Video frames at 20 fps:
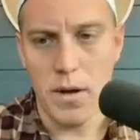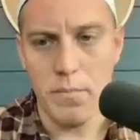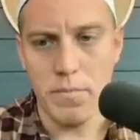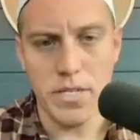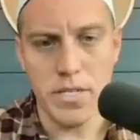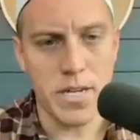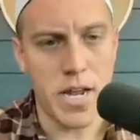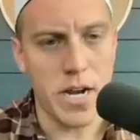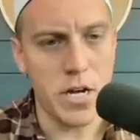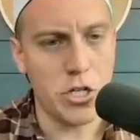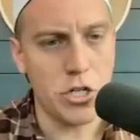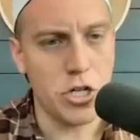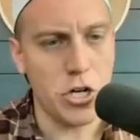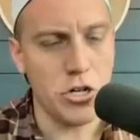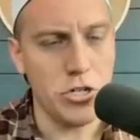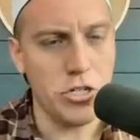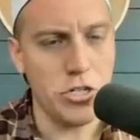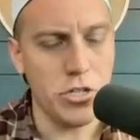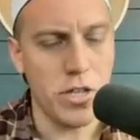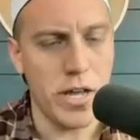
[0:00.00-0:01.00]
This kind of
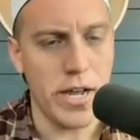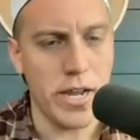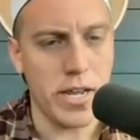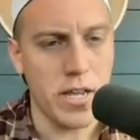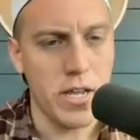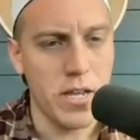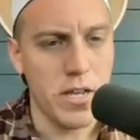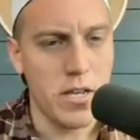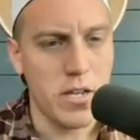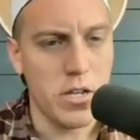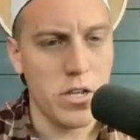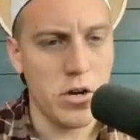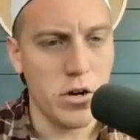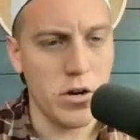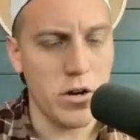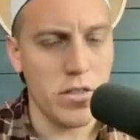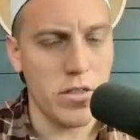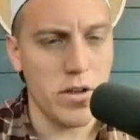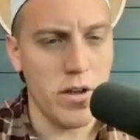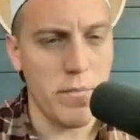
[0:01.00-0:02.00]
shows you like
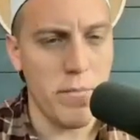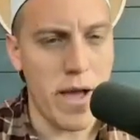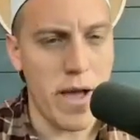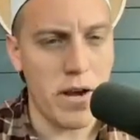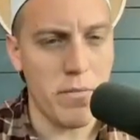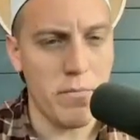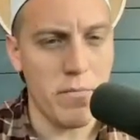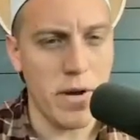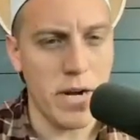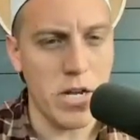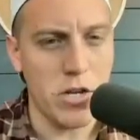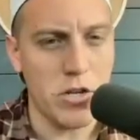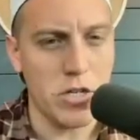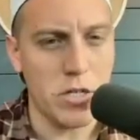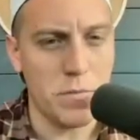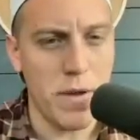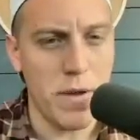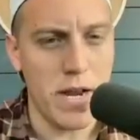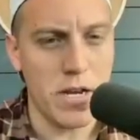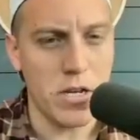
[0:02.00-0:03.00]
the amount of money you
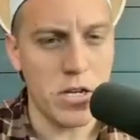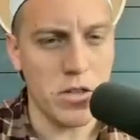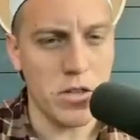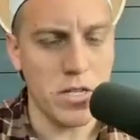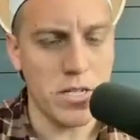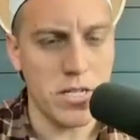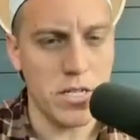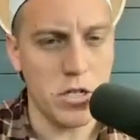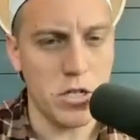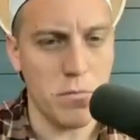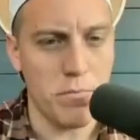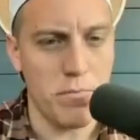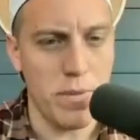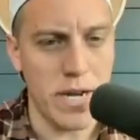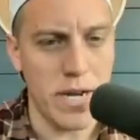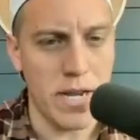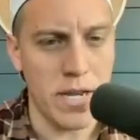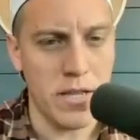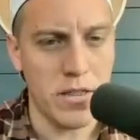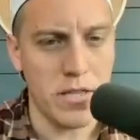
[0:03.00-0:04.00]
spent. This is your
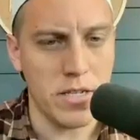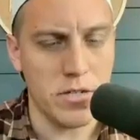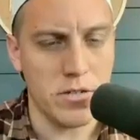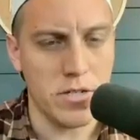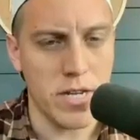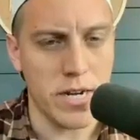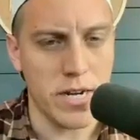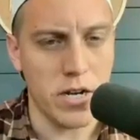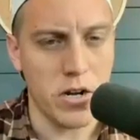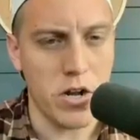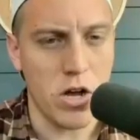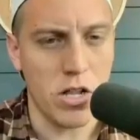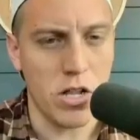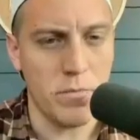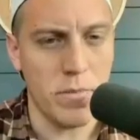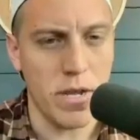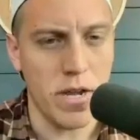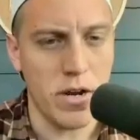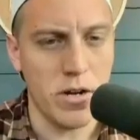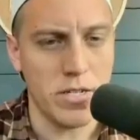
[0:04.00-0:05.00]
bidding. This second
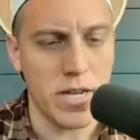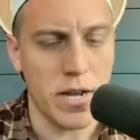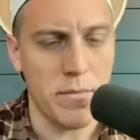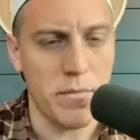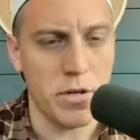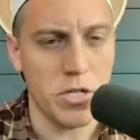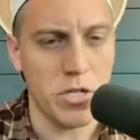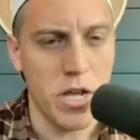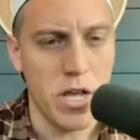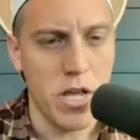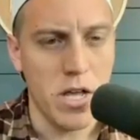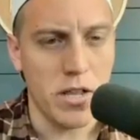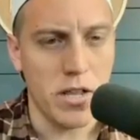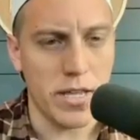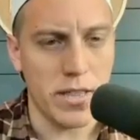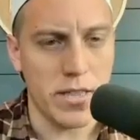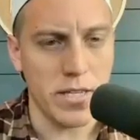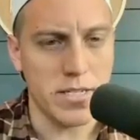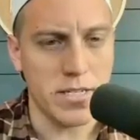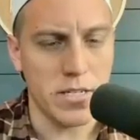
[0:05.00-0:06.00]
column here is how much,
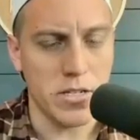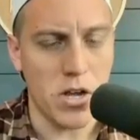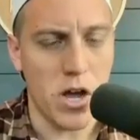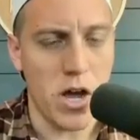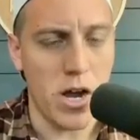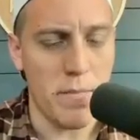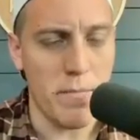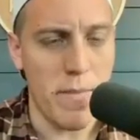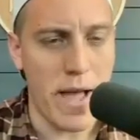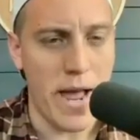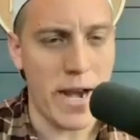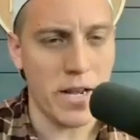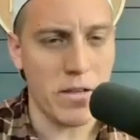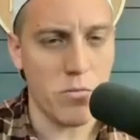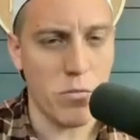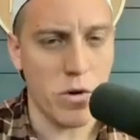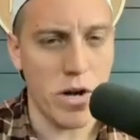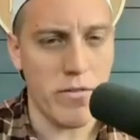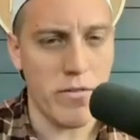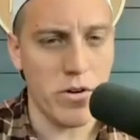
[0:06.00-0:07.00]
like this is automatic,
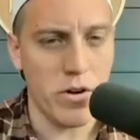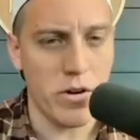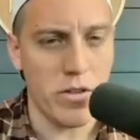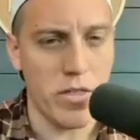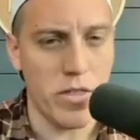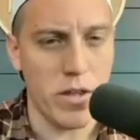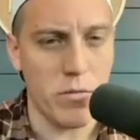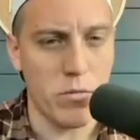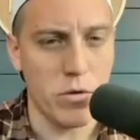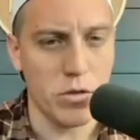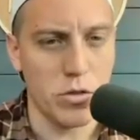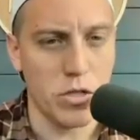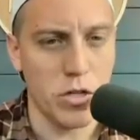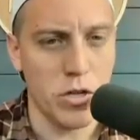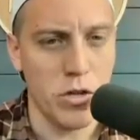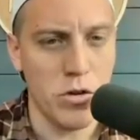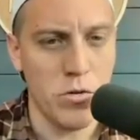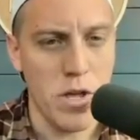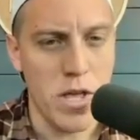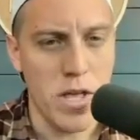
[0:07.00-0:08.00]
whatever they will
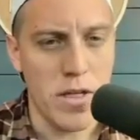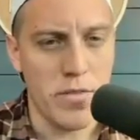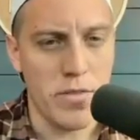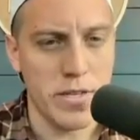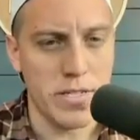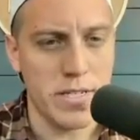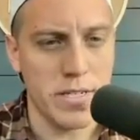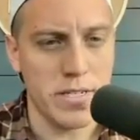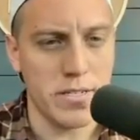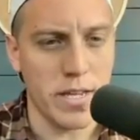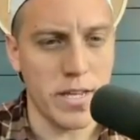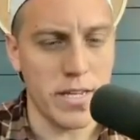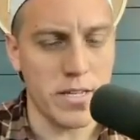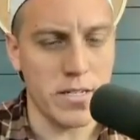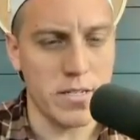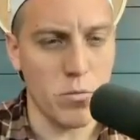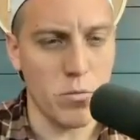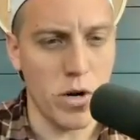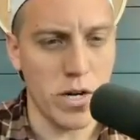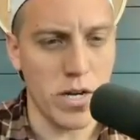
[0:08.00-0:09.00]
do. This is like
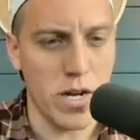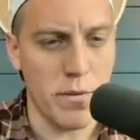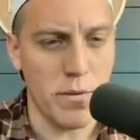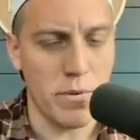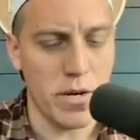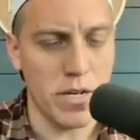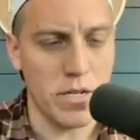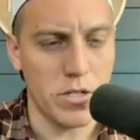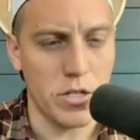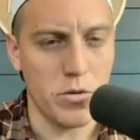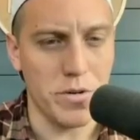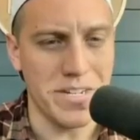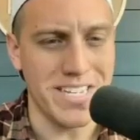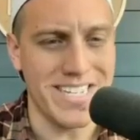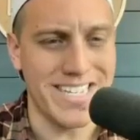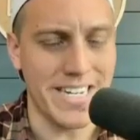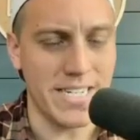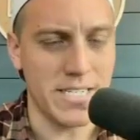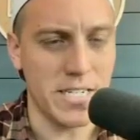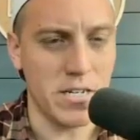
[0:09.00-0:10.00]
one company is doing
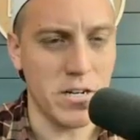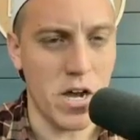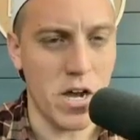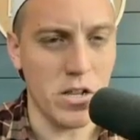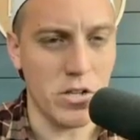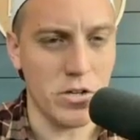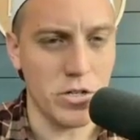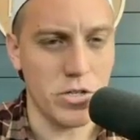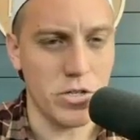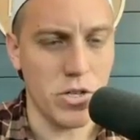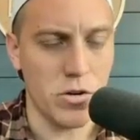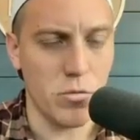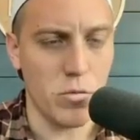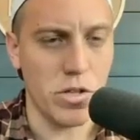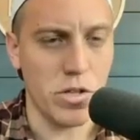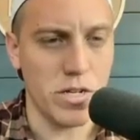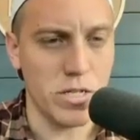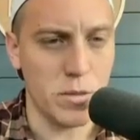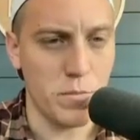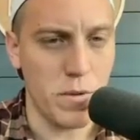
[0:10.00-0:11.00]
$60 they're
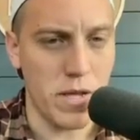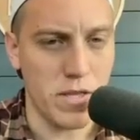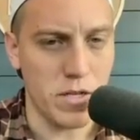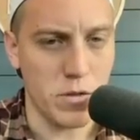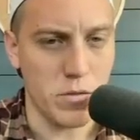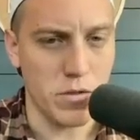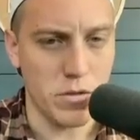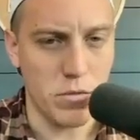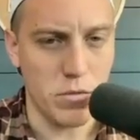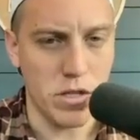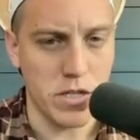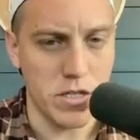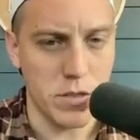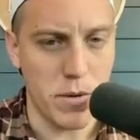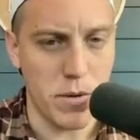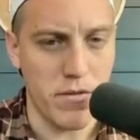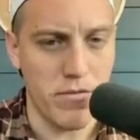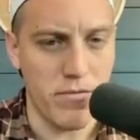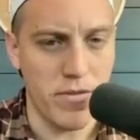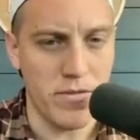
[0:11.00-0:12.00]
willing to spend. This one's willing to
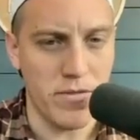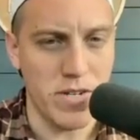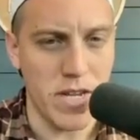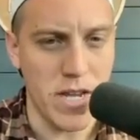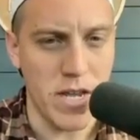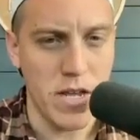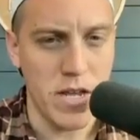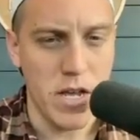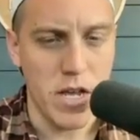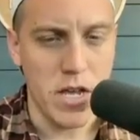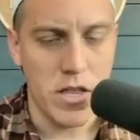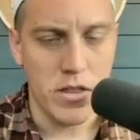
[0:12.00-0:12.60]
spend 50.